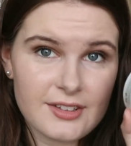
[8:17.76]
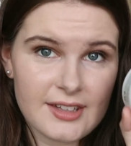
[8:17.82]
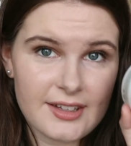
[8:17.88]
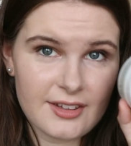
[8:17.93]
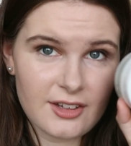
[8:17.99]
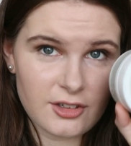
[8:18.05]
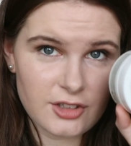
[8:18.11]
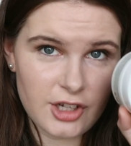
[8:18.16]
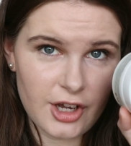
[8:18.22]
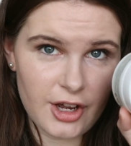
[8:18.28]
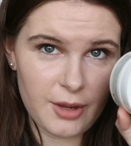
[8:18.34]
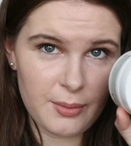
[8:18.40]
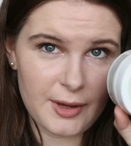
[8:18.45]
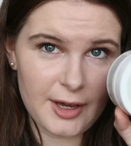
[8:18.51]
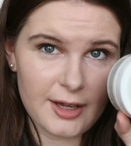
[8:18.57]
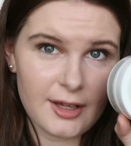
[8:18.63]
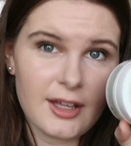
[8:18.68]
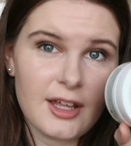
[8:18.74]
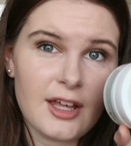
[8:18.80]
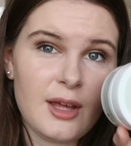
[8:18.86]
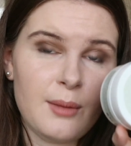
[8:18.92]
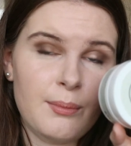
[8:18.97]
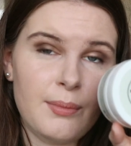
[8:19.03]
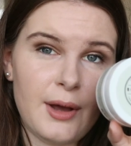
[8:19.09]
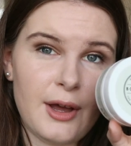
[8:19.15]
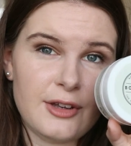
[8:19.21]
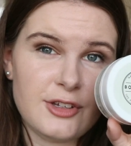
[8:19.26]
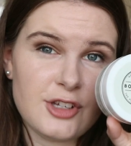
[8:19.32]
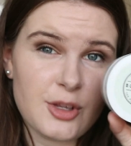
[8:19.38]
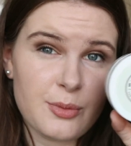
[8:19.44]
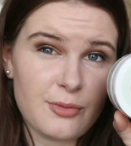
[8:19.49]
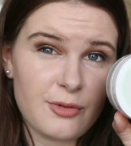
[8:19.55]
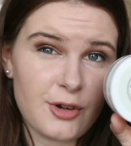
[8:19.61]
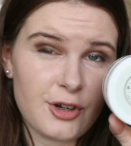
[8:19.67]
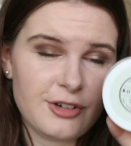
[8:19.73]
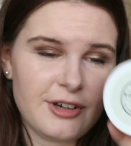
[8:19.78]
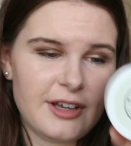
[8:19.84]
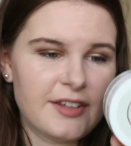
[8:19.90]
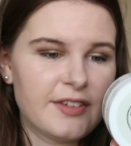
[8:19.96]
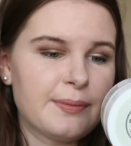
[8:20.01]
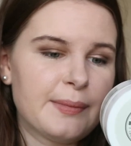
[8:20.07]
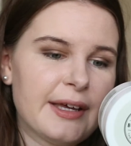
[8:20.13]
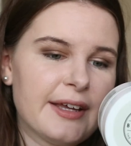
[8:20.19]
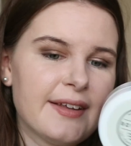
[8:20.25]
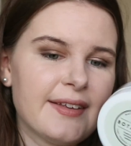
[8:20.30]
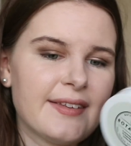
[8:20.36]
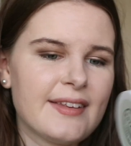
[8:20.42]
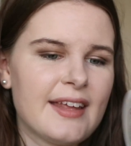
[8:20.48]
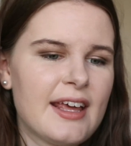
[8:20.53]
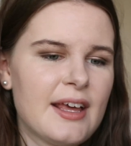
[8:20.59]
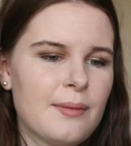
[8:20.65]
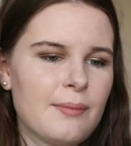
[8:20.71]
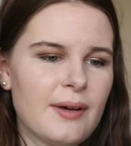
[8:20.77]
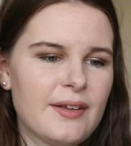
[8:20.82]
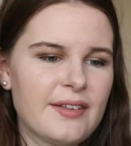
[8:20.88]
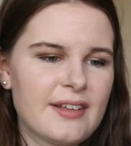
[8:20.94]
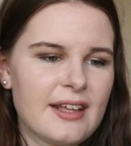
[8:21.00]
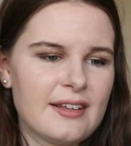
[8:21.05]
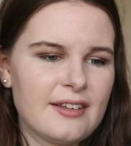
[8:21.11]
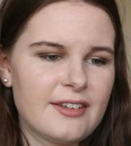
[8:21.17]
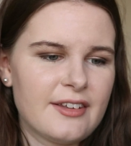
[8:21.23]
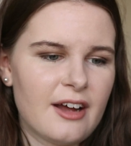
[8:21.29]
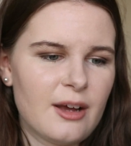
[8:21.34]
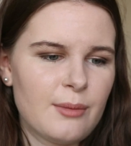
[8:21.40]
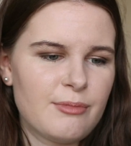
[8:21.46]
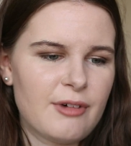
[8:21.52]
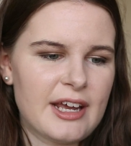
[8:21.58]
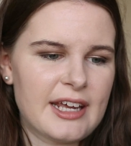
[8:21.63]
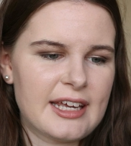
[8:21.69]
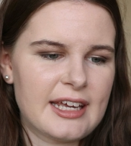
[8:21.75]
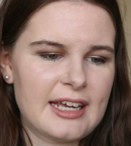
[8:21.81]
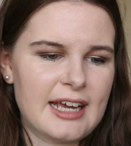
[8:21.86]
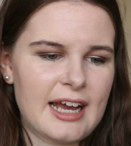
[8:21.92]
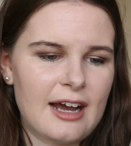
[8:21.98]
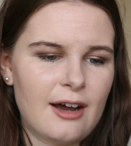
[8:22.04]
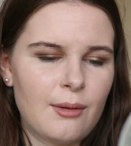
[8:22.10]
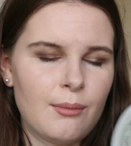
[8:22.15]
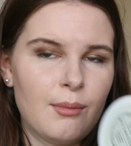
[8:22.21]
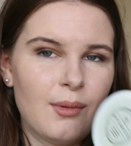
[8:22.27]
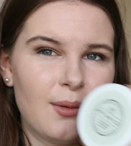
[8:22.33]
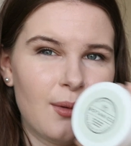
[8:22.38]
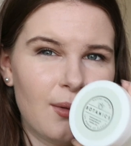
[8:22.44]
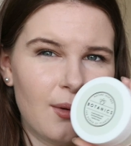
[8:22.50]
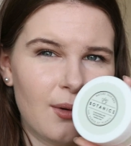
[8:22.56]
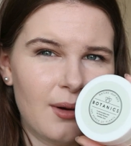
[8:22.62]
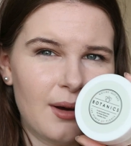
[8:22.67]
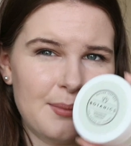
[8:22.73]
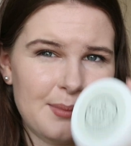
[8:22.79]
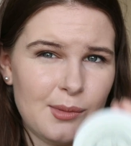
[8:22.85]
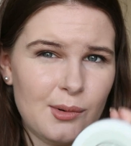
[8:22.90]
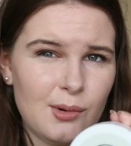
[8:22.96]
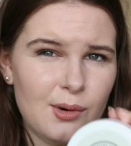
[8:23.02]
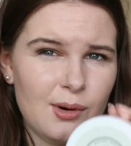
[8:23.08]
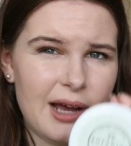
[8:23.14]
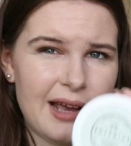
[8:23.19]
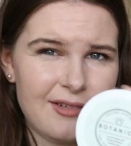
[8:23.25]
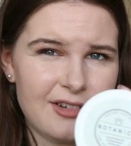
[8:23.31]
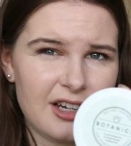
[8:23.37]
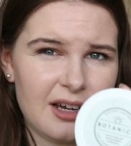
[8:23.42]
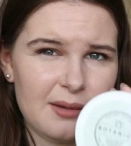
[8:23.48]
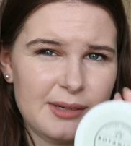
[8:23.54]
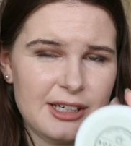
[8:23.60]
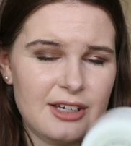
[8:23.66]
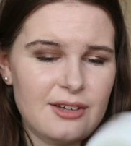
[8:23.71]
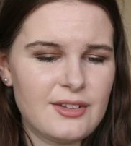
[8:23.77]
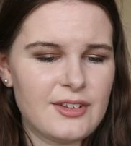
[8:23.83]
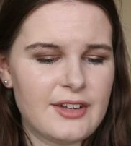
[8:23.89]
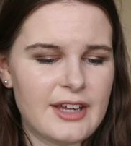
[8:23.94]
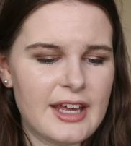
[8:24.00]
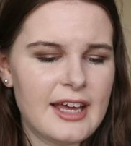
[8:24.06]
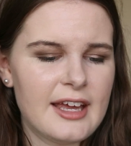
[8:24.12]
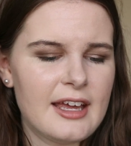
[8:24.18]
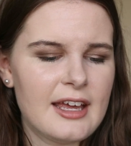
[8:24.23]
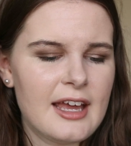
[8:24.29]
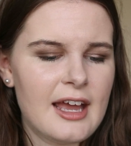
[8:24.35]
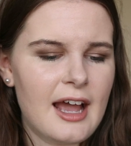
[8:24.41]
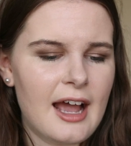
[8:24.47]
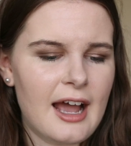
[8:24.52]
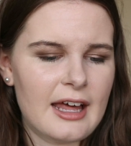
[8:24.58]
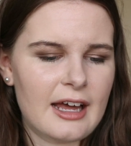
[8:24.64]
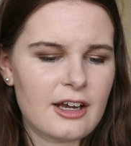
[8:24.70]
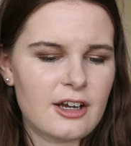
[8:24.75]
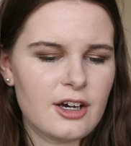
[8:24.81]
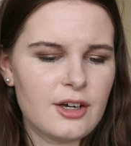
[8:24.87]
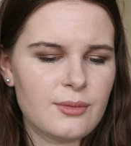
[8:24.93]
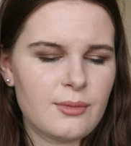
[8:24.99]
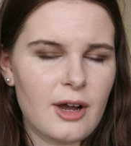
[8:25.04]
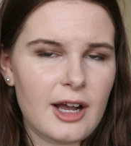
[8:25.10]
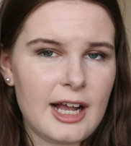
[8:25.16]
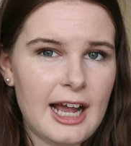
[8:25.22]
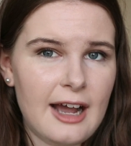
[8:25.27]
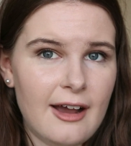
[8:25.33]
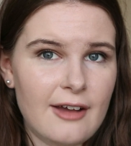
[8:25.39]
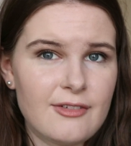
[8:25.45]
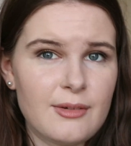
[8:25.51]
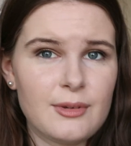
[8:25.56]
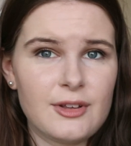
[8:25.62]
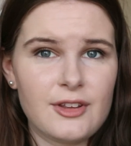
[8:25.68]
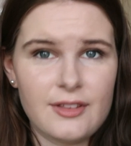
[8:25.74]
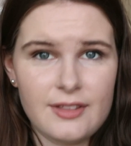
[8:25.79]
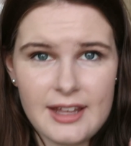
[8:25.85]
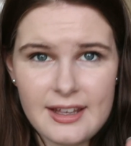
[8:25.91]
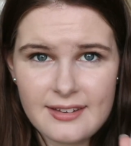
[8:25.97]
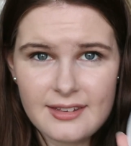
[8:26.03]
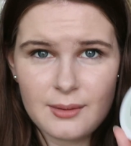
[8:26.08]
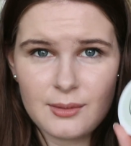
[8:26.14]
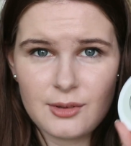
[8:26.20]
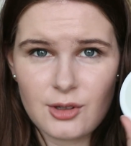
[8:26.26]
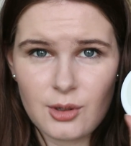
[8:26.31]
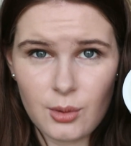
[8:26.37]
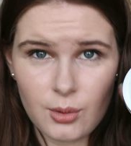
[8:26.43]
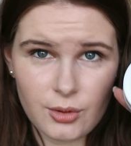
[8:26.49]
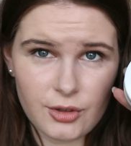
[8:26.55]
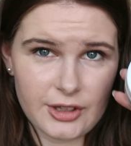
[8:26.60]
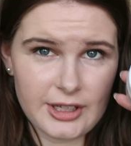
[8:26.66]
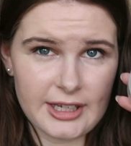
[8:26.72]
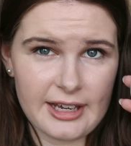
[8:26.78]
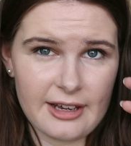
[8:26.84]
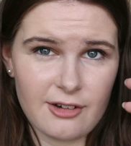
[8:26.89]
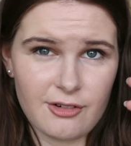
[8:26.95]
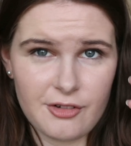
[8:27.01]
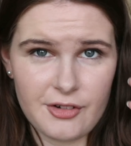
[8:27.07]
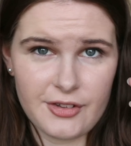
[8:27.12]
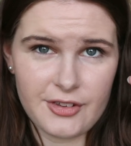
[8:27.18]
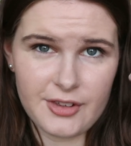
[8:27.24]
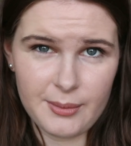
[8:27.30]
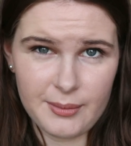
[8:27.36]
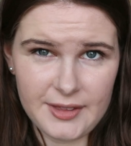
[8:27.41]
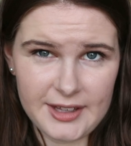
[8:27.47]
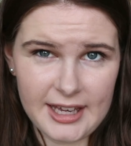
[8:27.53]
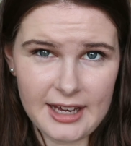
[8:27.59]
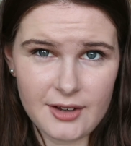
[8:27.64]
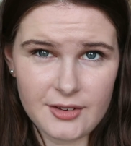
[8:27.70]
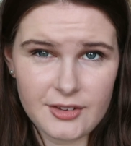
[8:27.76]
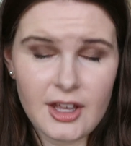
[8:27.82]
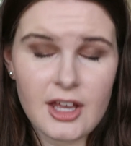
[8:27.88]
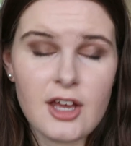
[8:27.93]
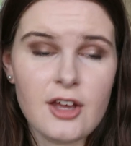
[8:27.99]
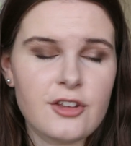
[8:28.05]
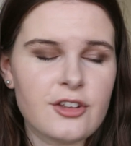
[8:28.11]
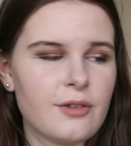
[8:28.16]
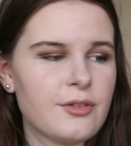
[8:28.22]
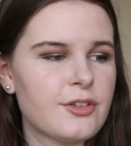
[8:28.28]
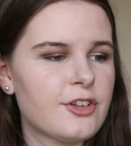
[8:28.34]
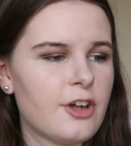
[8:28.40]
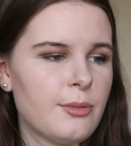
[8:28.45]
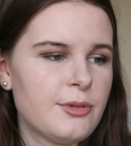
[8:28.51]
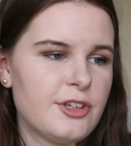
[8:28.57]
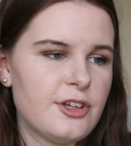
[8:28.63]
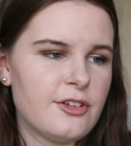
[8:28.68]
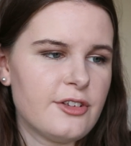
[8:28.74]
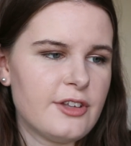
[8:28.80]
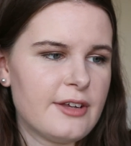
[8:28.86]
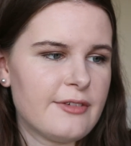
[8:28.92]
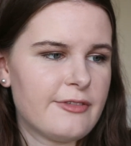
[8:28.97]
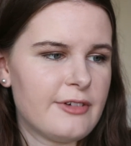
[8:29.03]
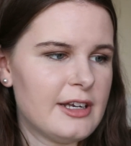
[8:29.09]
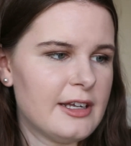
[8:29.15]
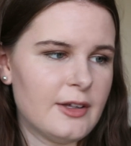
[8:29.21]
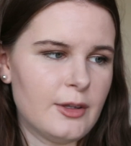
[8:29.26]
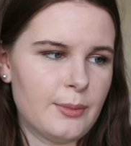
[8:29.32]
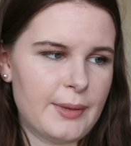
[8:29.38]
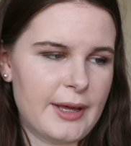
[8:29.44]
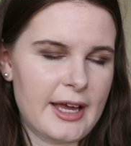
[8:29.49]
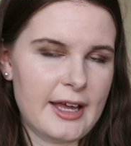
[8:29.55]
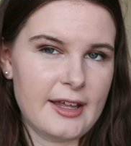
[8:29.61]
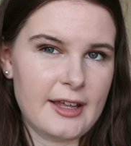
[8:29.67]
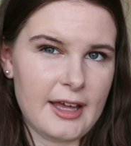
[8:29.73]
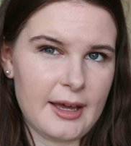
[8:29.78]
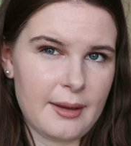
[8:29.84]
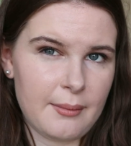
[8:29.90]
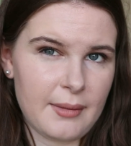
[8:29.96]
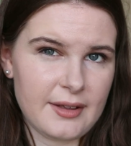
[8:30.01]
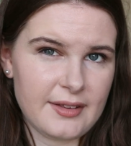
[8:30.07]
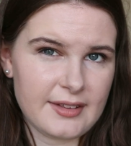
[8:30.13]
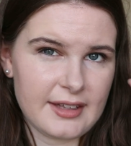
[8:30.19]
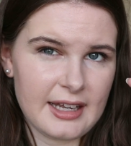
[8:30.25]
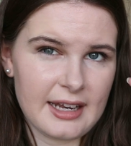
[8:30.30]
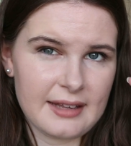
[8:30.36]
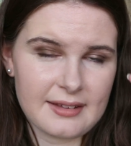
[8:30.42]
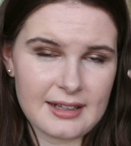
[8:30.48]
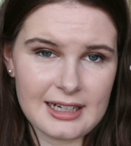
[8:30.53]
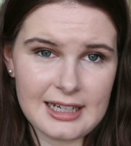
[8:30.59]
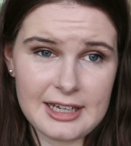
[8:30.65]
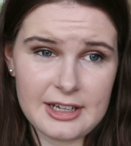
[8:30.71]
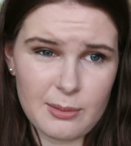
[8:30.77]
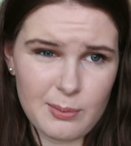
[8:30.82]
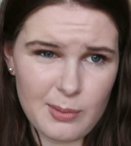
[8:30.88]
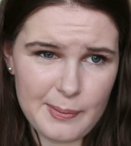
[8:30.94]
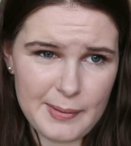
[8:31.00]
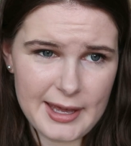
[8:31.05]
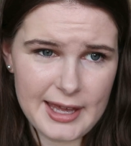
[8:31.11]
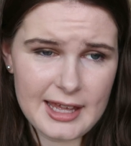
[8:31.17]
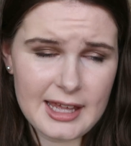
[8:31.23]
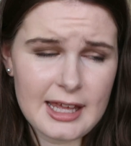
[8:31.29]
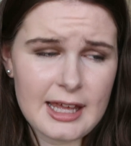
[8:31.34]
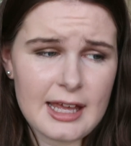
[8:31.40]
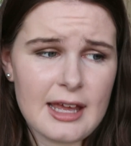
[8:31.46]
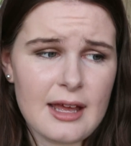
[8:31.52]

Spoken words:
using this in October, but just before Christmas, my skin started breaking out more and more every time I used it. And I couldn't work out if it was this that was causing it or if it was something else. So I've stopped using it for a little bit and my skin has cleared up a bit,